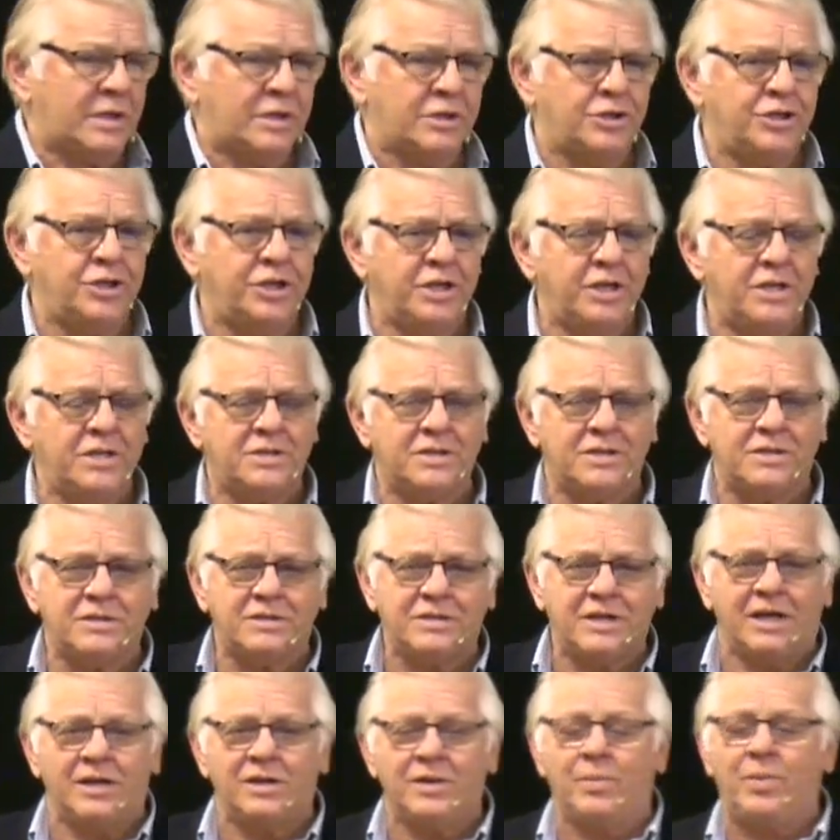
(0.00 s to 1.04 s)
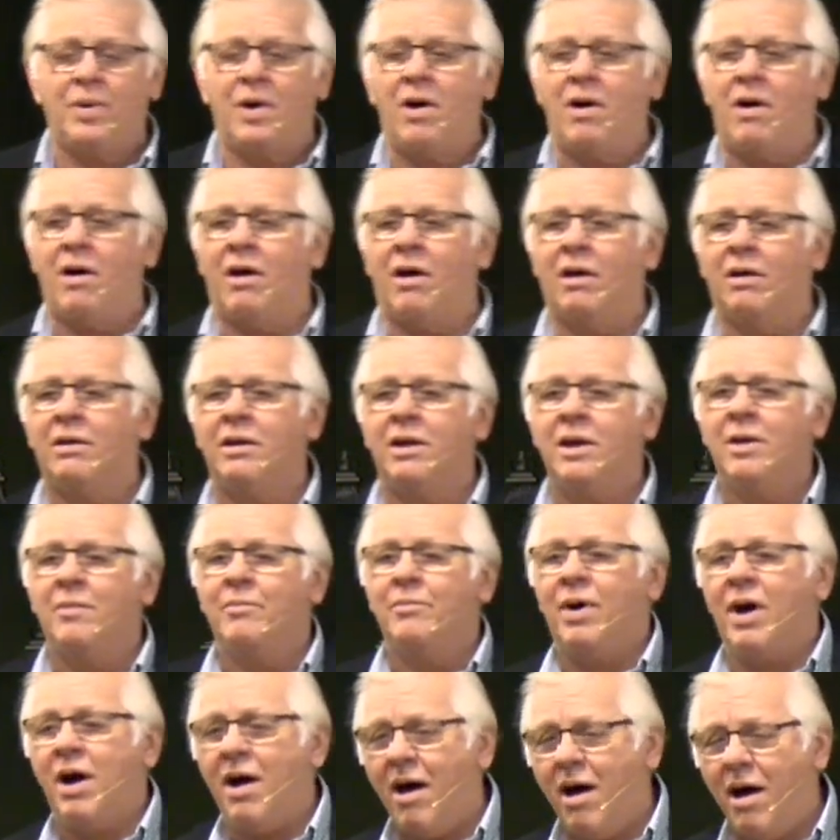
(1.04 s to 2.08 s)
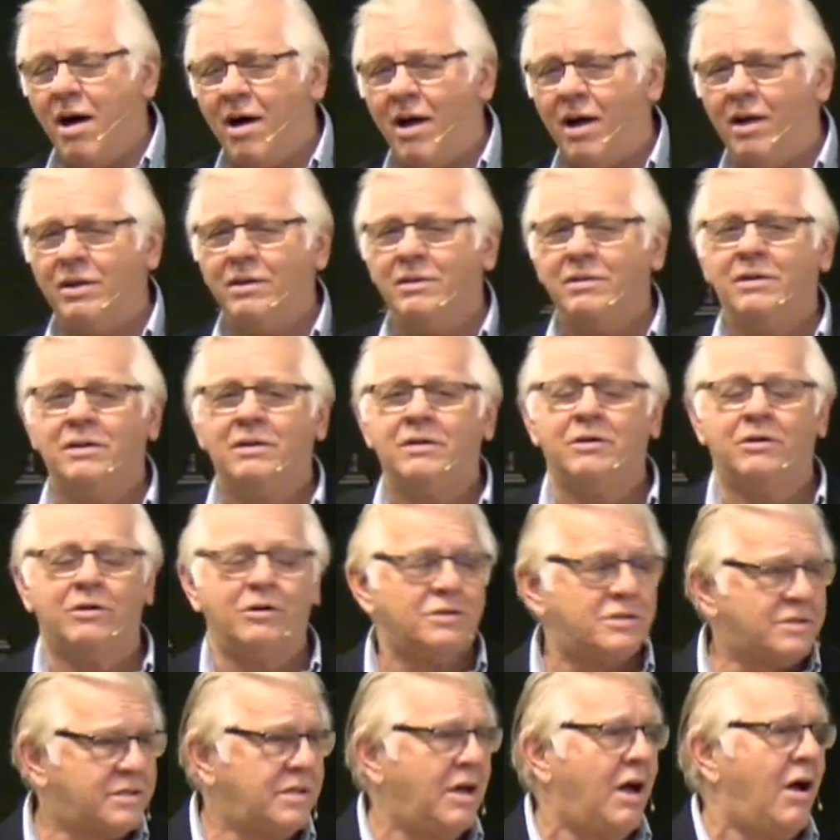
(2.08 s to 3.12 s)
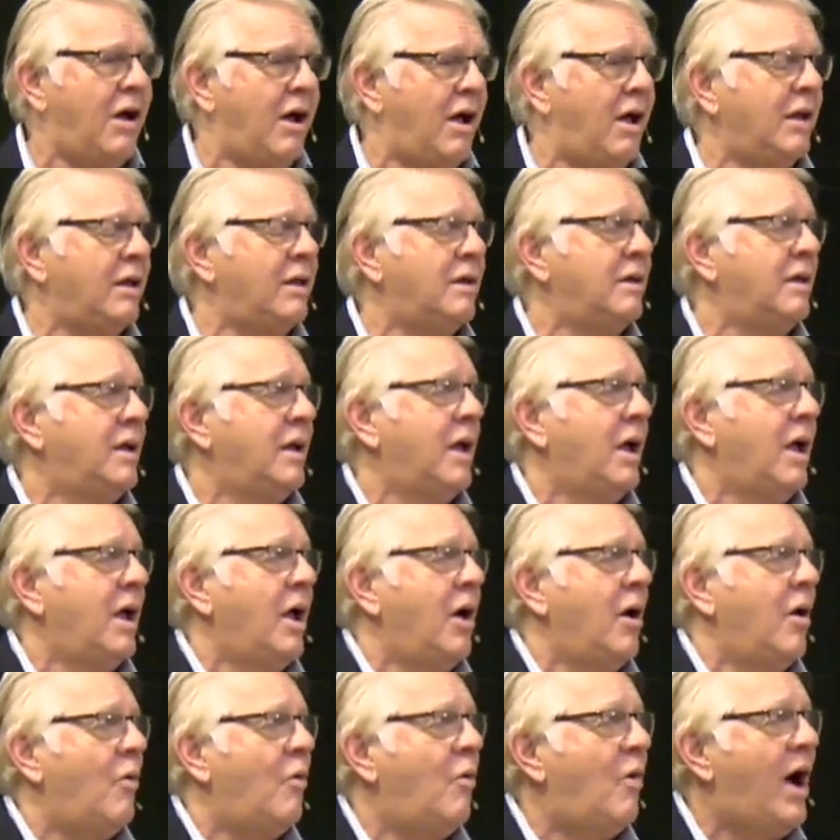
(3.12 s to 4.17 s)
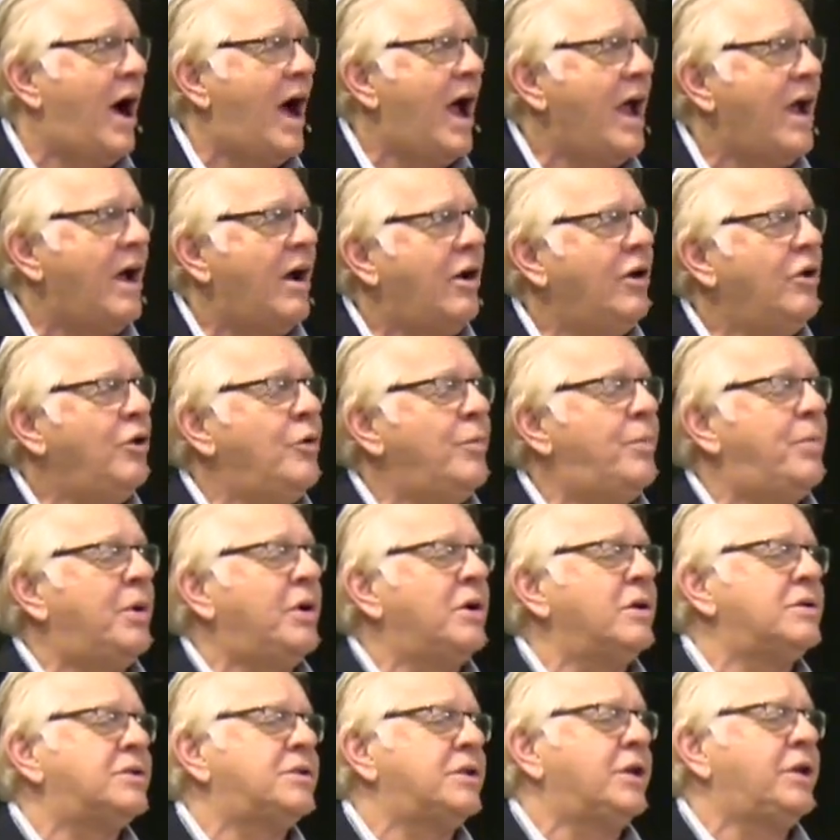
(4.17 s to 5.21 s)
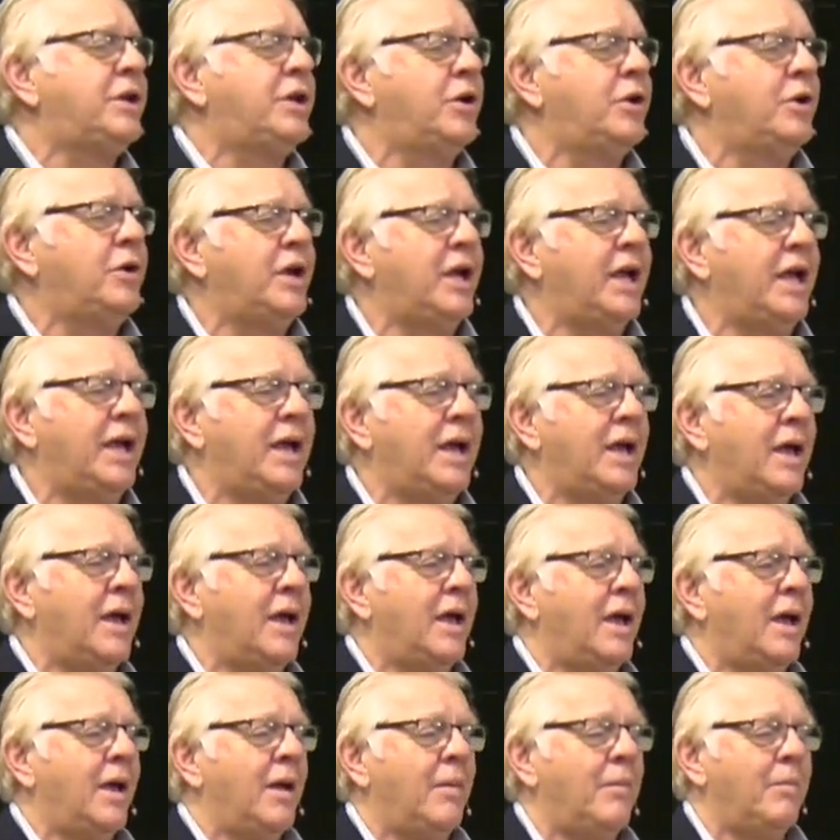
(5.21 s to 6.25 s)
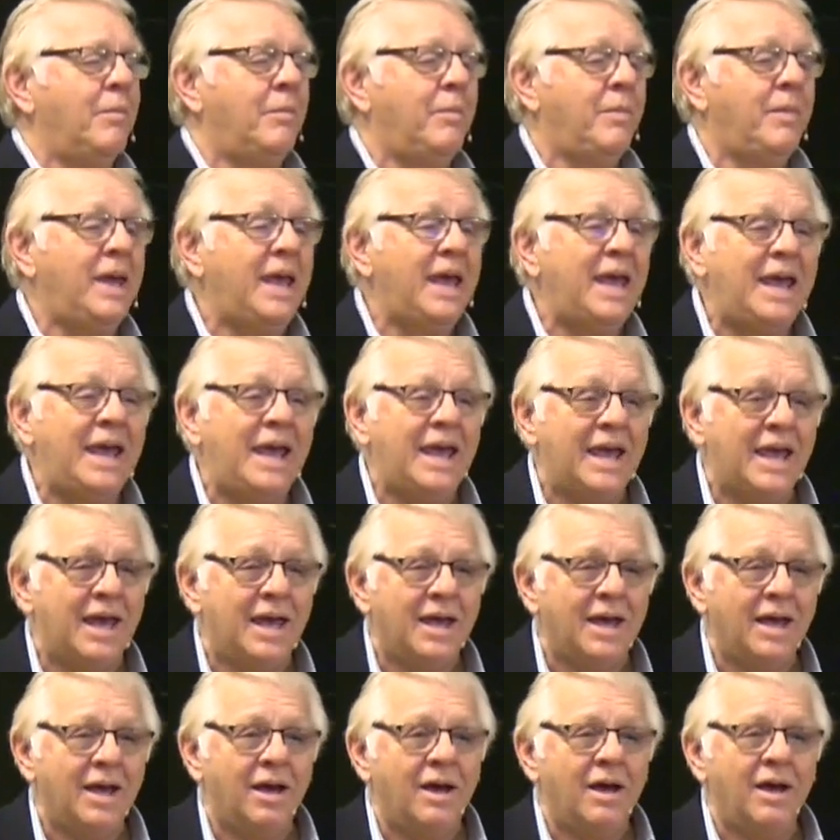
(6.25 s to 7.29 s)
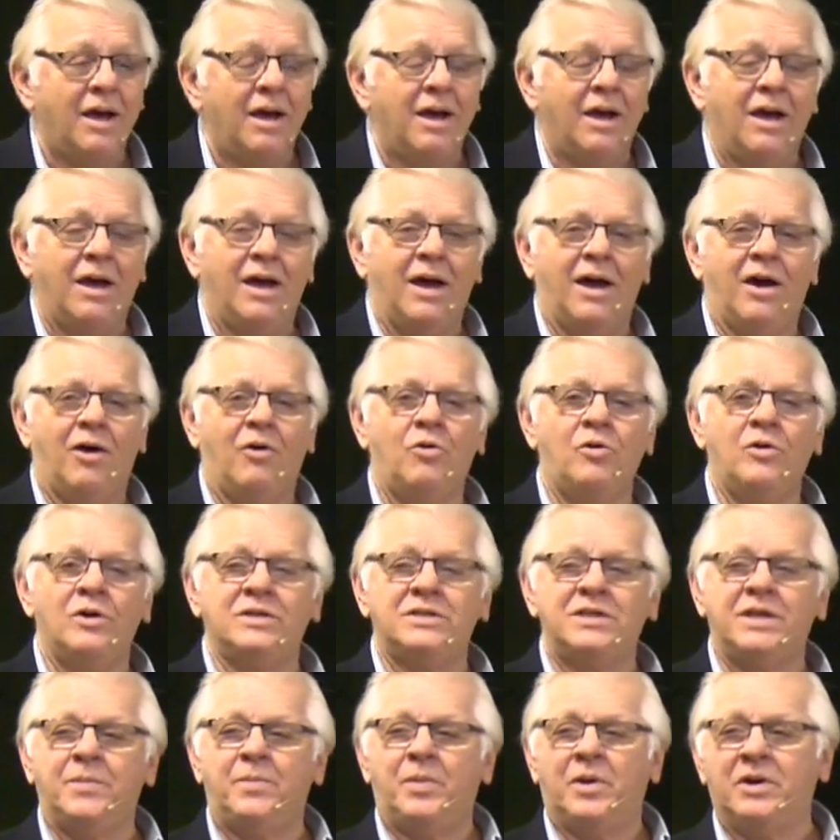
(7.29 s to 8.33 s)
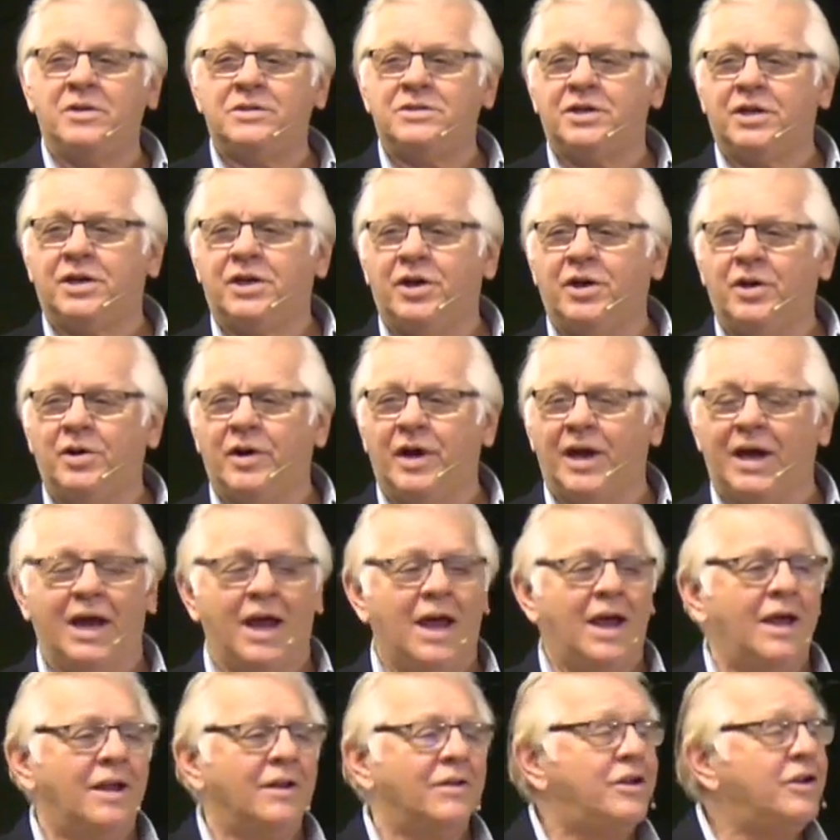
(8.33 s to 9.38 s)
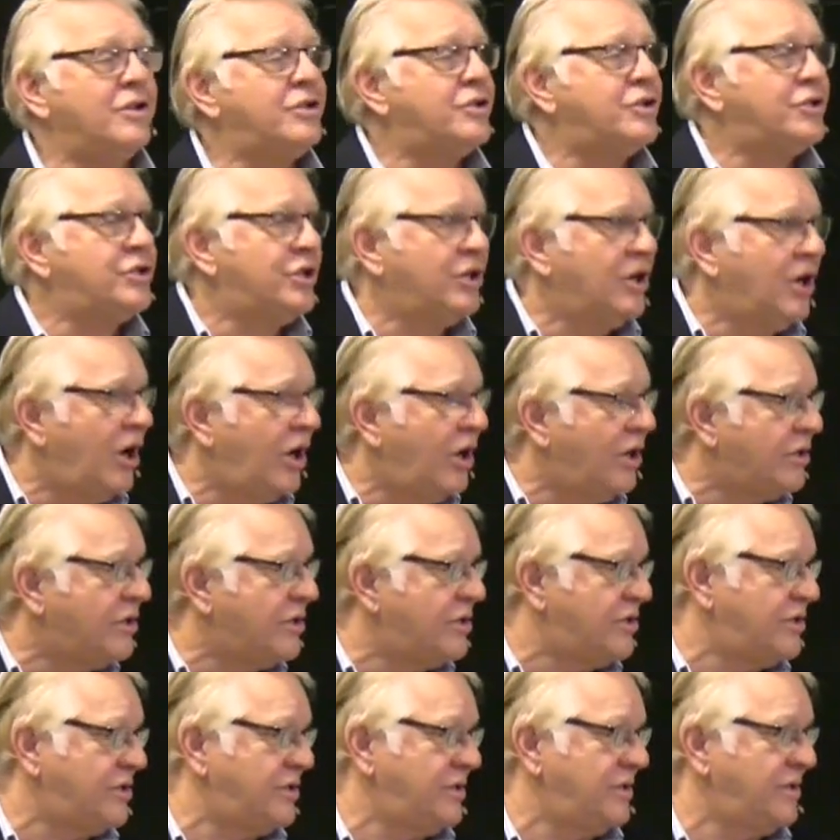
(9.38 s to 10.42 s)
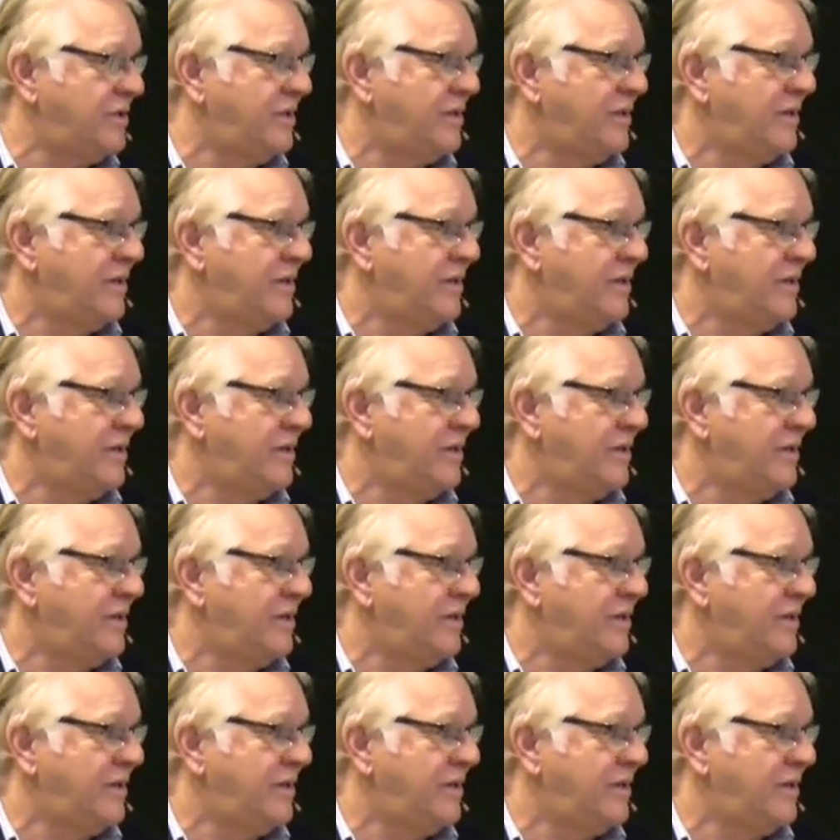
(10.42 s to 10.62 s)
Jesus said to Paul, or Saul, why are you persecuting me? Who is he persecuting? The church.